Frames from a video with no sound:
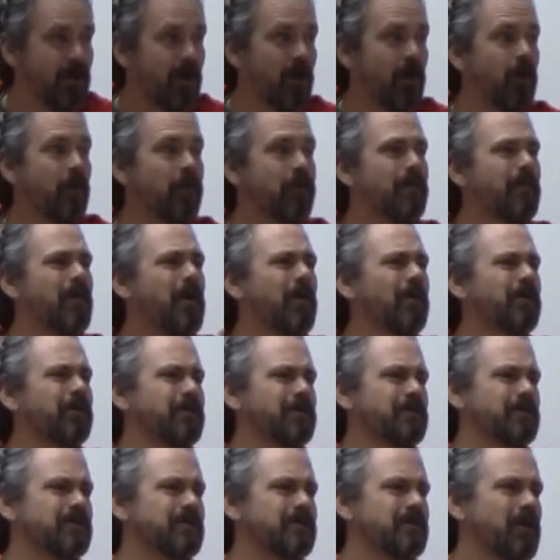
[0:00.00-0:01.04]
all the
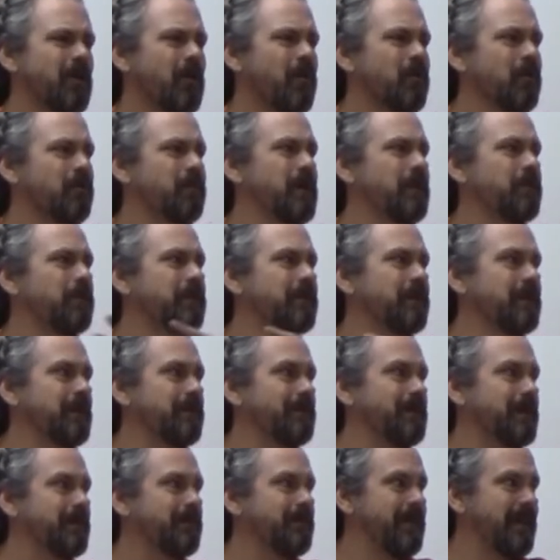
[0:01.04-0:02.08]
martyrs, all the people that
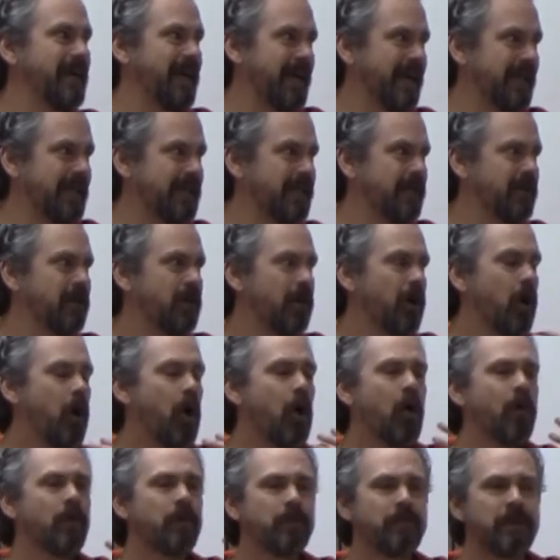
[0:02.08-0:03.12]
had been beheaded,
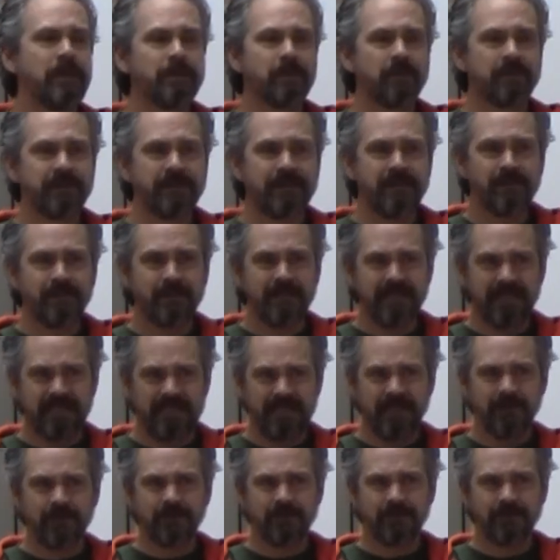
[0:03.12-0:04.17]
all the people that had been
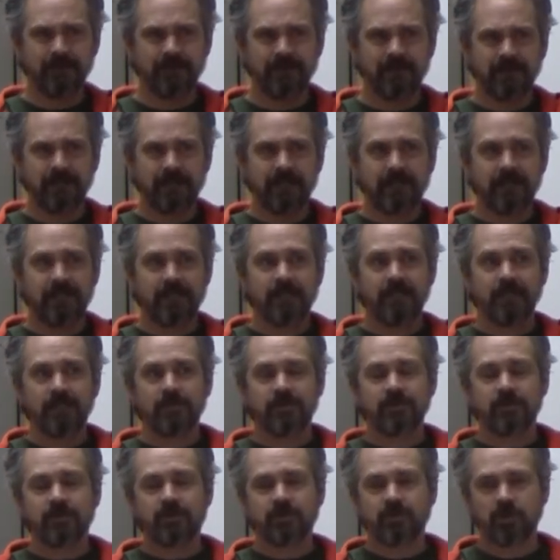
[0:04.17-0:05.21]
killed,
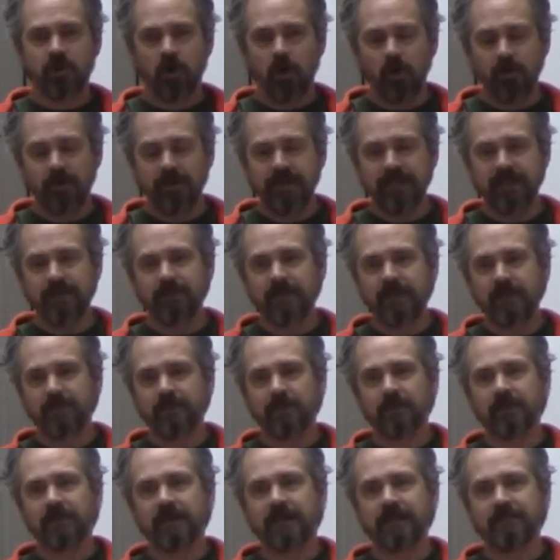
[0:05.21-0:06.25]
so many
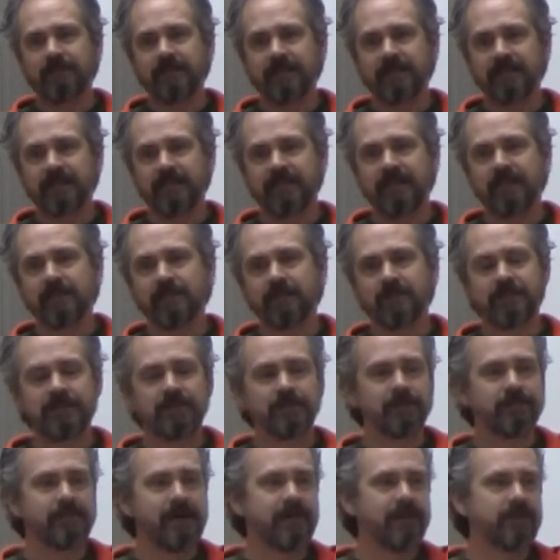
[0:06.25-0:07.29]
people had been killed
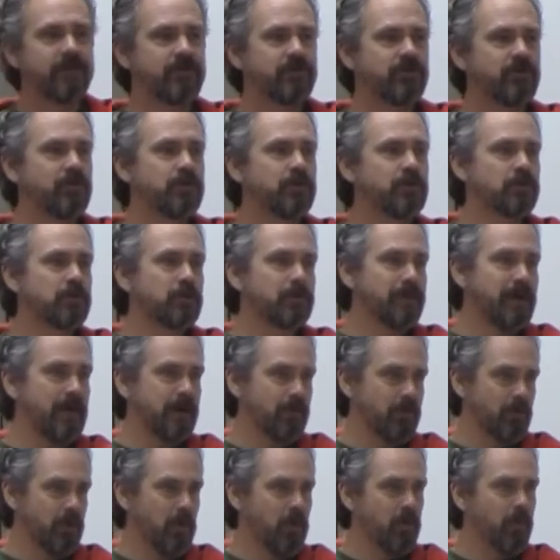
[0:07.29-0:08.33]
either by the Jews or by
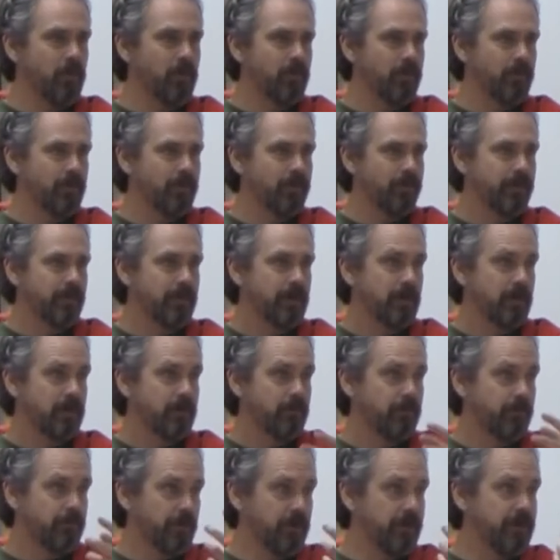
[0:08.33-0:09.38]
Rome
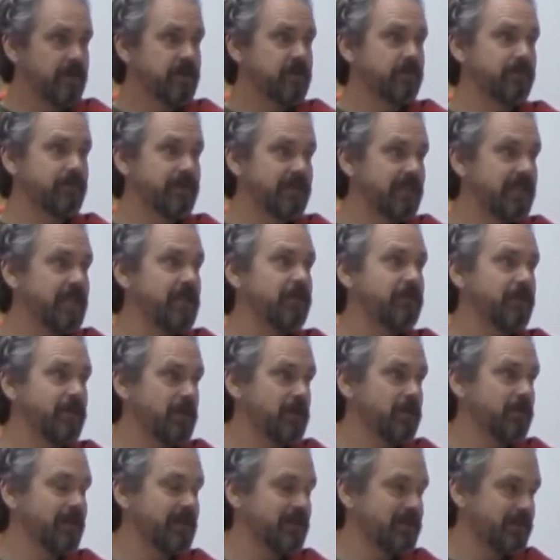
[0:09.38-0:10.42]
for this belief in
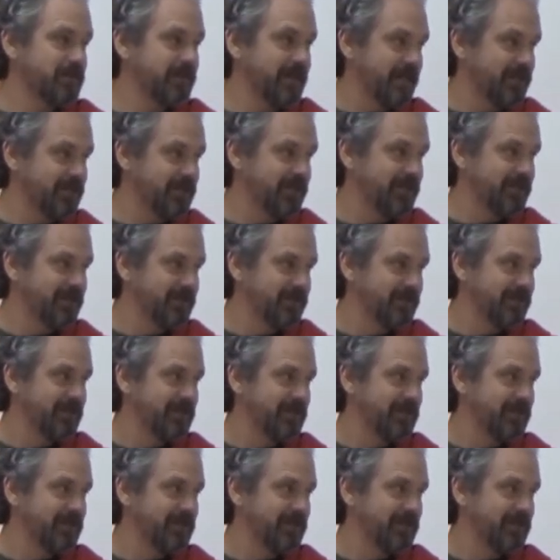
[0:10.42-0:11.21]
the resurrection